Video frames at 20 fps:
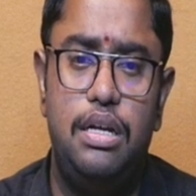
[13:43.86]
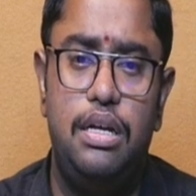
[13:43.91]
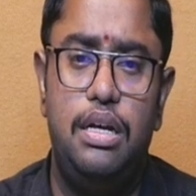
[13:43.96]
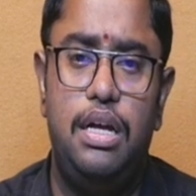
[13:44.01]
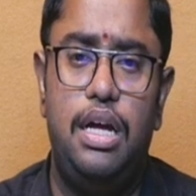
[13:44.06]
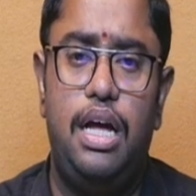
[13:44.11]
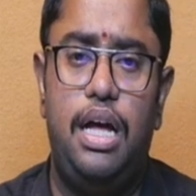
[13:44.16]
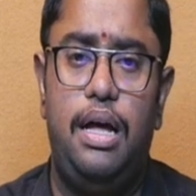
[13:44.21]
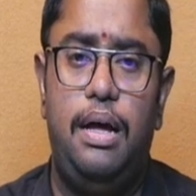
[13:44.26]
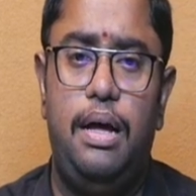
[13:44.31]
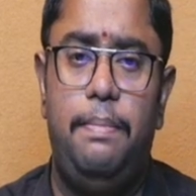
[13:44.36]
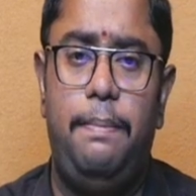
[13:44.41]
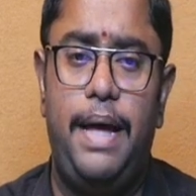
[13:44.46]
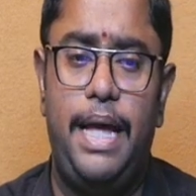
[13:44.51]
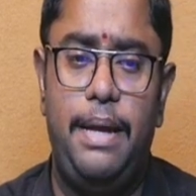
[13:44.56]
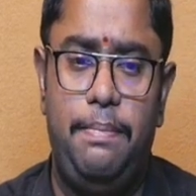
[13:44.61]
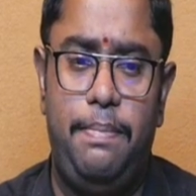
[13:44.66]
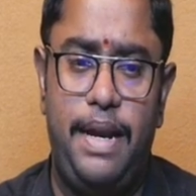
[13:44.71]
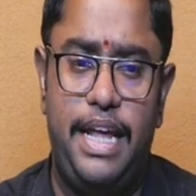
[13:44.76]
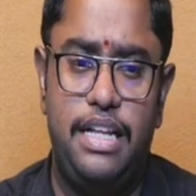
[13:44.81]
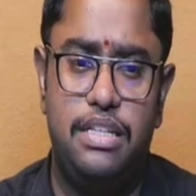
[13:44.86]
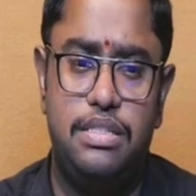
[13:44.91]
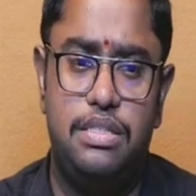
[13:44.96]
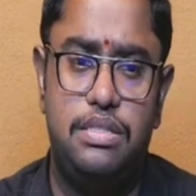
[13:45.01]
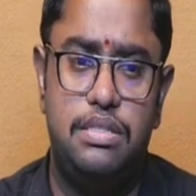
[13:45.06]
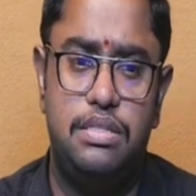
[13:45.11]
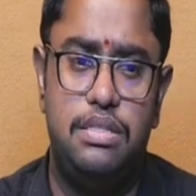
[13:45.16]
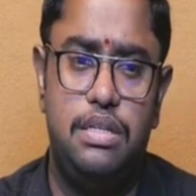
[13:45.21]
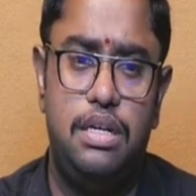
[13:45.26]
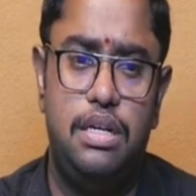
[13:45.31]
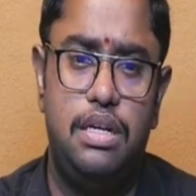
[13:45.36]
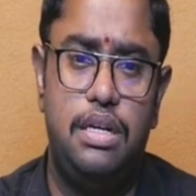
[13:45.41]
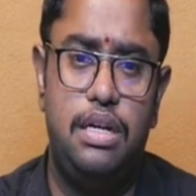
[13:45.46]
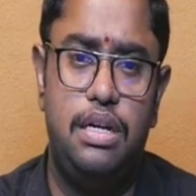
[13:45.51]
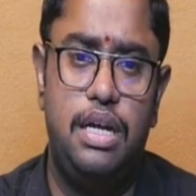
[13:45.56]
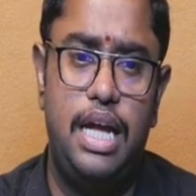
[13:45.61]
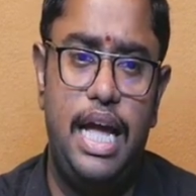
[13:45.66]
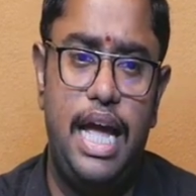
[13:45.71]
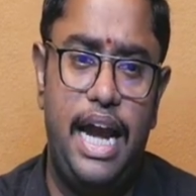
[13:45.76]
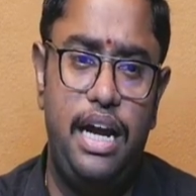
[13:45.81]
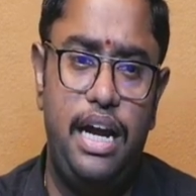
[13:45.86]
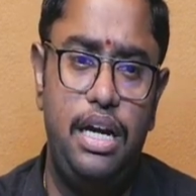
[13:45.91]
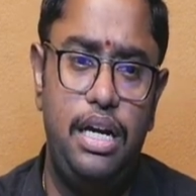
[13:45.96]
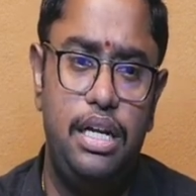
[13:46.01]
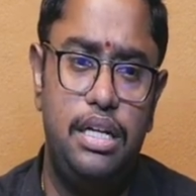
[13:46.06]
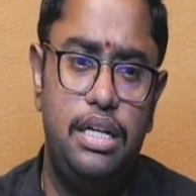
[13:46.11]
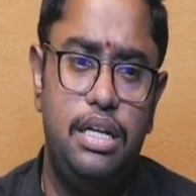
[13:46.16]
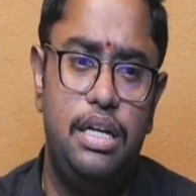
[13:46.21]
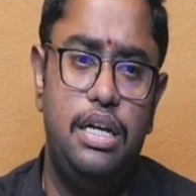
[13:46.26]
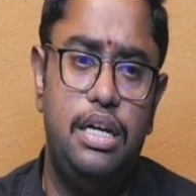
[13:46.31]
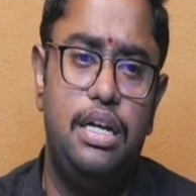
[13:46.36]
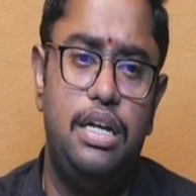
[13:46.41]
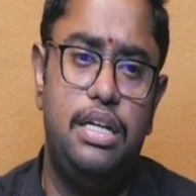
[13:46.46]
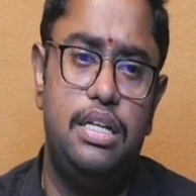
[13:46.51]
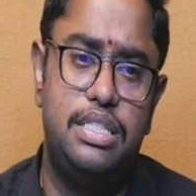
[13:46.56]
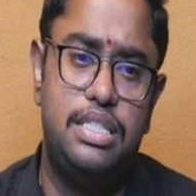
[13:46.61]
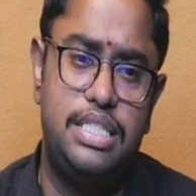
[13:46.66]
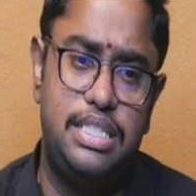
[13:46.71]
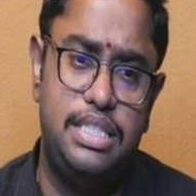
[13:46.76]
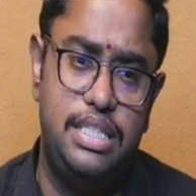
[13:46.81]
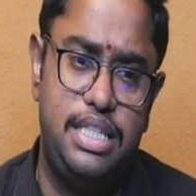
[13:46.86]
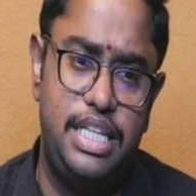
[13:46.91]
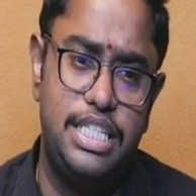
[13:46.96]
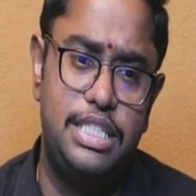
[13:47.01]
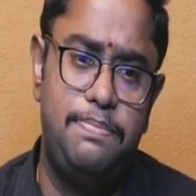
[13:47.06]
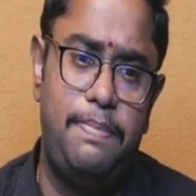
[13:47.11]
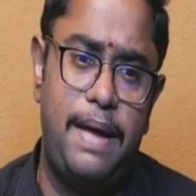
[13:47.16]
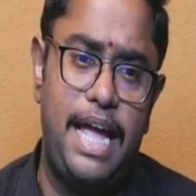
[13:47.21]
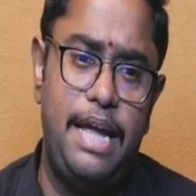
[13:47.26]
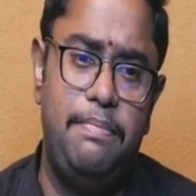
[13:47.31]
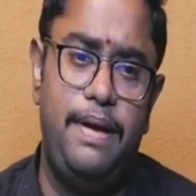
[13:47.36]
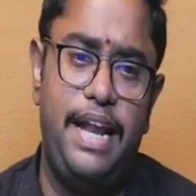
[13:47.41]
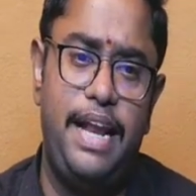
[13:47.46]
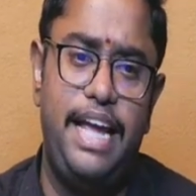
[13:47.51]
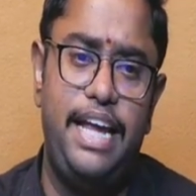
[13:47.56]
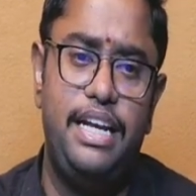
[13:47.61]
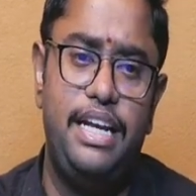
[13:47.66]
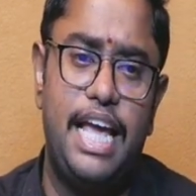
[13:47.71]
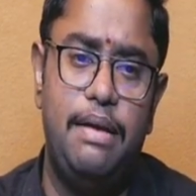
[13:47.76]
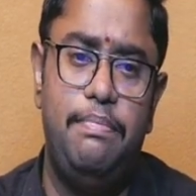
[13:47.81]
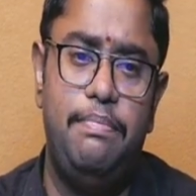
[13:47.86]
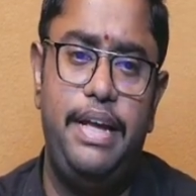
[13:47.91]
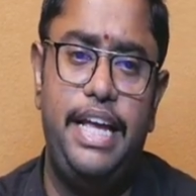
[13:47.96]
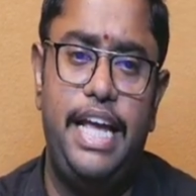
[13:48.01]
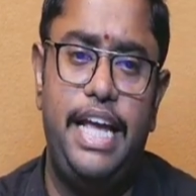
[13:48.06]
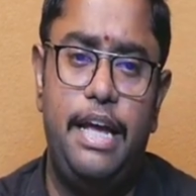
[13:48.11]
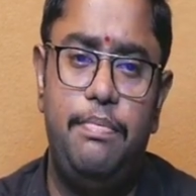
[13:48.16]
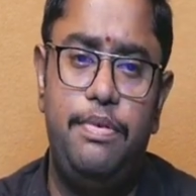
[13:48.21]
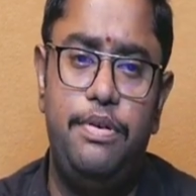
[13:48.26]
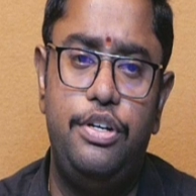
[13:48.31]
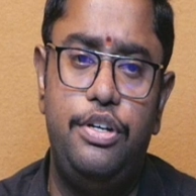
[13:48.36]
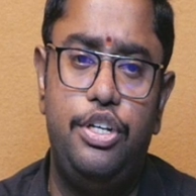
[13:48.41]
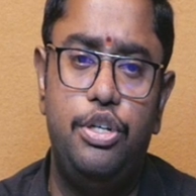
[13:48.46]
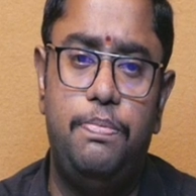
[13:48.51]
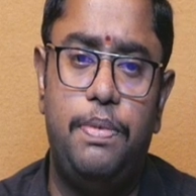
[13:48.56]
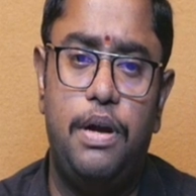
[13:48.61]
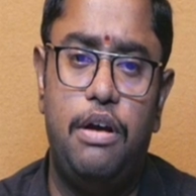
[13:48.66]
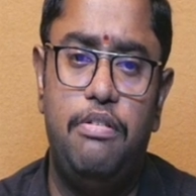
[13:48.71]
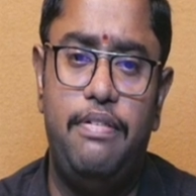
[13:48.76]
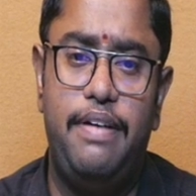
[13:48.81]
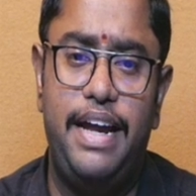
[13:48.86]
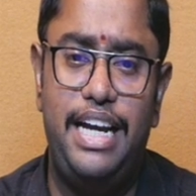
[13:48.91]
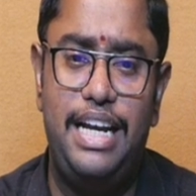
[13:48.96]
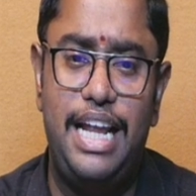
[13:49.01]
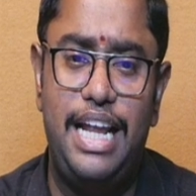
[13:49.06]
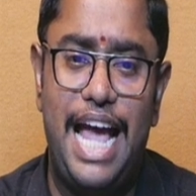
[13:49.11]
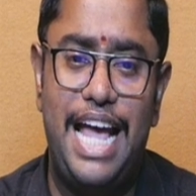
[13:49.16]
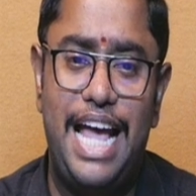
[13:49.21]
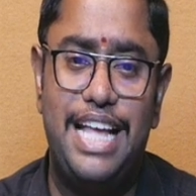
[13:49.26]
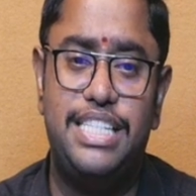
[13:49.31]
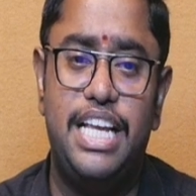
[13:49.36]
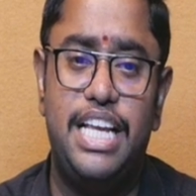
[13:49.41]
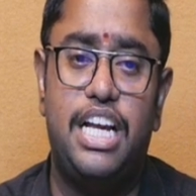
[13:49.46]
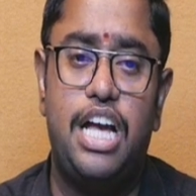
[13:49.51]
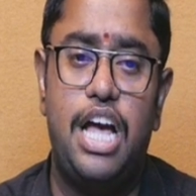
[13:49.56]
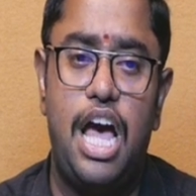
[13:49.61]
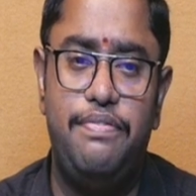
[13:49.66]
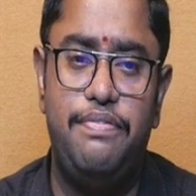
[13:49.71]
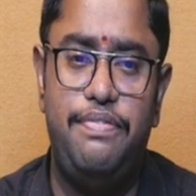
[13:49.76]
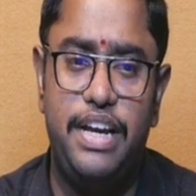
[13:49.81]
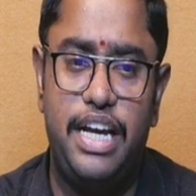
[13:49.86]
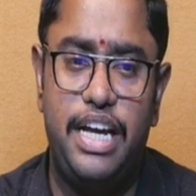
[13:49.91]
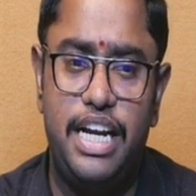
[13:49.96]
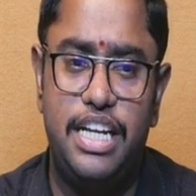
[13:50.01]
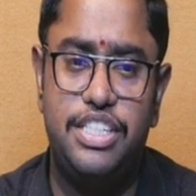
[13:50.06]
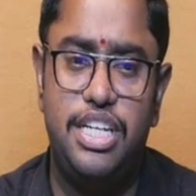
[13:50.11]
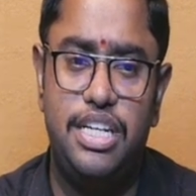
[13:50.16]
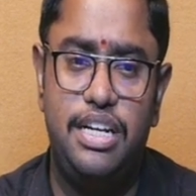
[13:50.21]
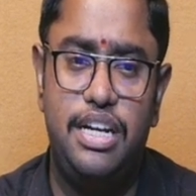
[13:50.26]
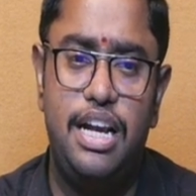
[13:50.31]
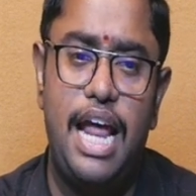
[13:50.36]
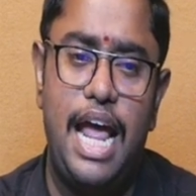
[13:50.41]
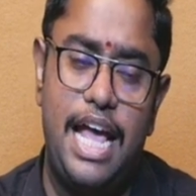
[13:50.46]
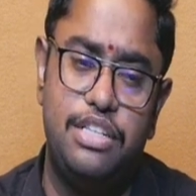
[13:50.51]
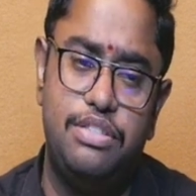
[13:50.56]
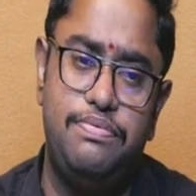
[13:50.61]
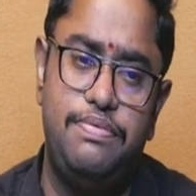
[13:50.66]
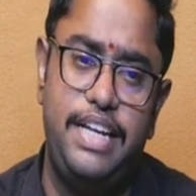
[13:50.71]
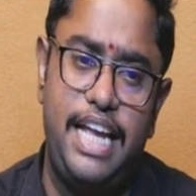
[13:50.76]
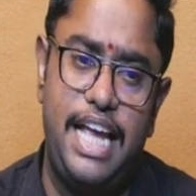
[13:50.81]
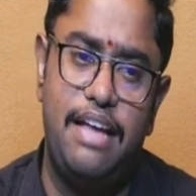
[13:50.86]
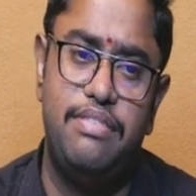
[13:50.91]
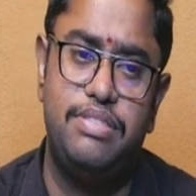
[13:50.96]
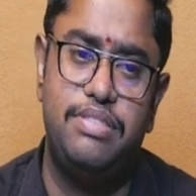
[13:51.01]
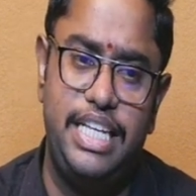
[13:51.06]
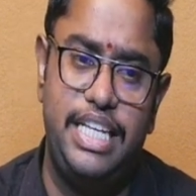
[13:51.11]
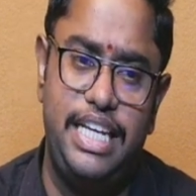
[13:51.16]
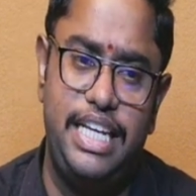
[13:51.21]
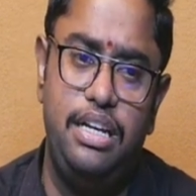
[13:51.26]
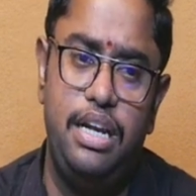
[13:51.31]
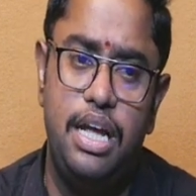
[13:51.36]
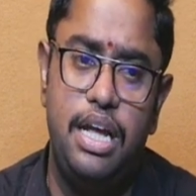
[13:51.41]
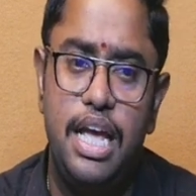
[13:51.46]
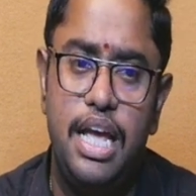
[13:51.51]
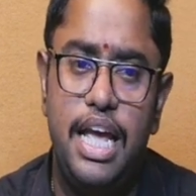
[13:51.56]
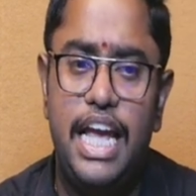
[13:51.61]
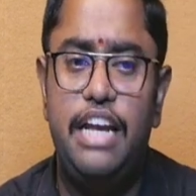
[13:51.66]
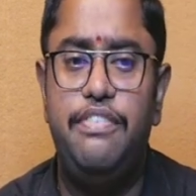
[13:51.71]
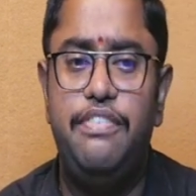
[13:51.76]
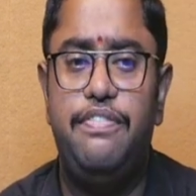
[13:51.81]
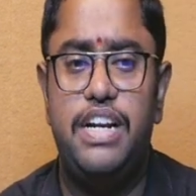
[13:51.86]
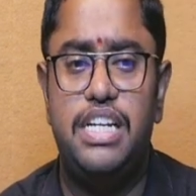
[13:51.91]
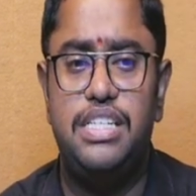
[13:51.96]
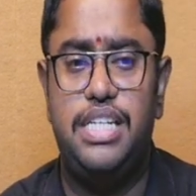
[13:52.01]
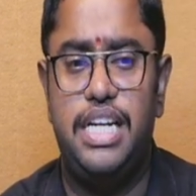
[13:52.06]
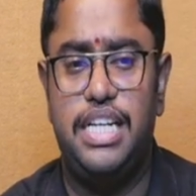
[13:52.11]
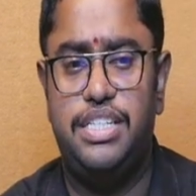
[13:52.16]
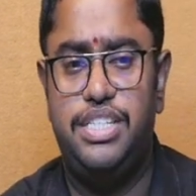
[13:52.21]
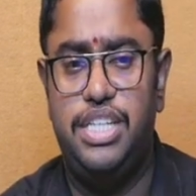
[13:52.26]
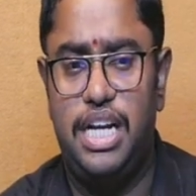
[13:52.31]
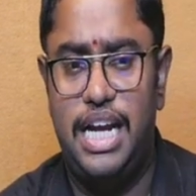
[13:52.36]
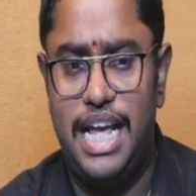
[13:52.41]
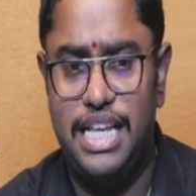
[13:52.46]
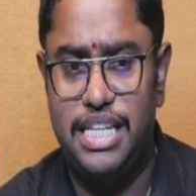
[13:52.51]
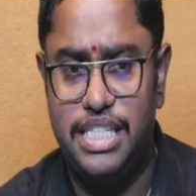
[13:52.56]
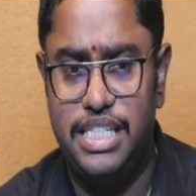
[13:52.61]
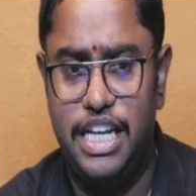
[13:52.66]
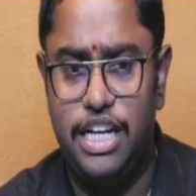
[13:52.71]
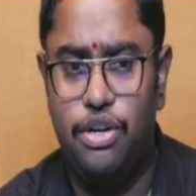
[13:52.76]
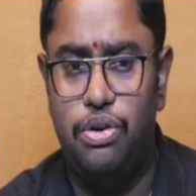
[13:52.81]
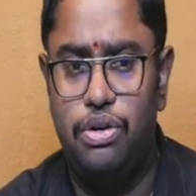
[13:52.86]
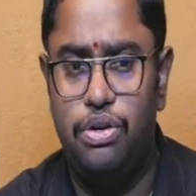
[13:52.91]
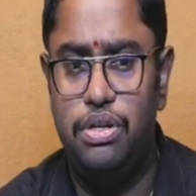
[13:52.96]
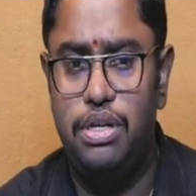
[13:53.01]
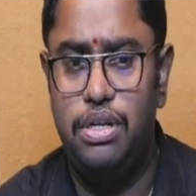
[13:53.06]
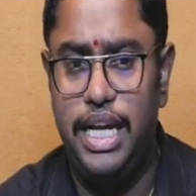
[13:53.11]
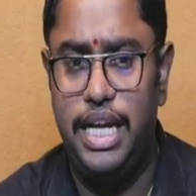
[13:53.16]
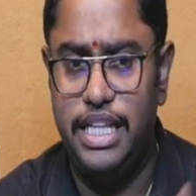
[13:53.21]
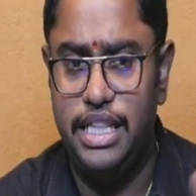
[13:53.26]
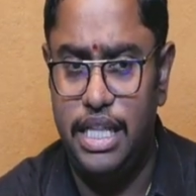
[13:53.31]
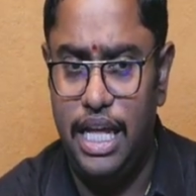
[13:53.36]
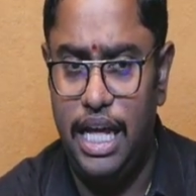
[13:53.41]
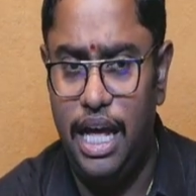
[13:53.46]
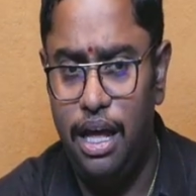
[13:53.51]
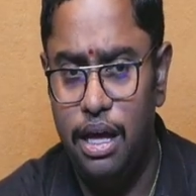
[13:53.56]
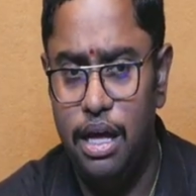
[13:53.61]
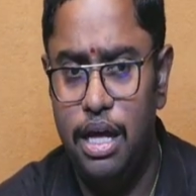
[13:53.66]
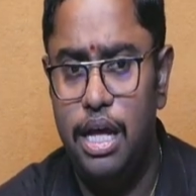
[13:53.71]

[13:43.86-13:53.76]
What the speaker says: pipelines, and this pipeline can be able to provide as a configuration, as we have seen infrastructure as a code in the